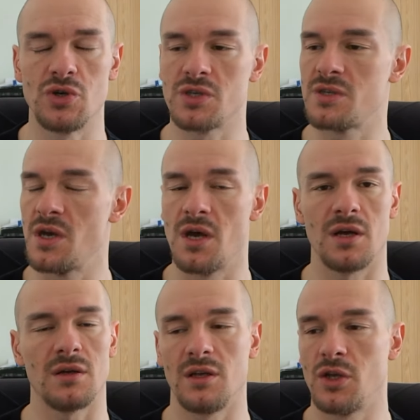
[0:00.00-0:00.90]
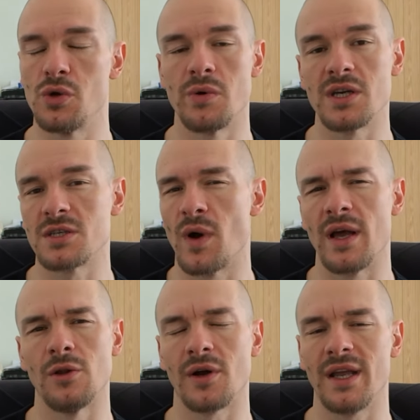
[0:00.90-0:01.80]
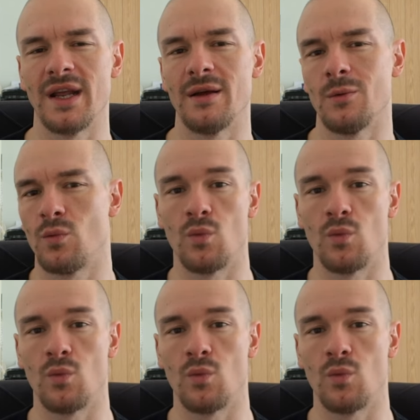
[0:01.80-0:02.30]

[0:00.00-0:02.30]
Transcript: just a curious way of looking at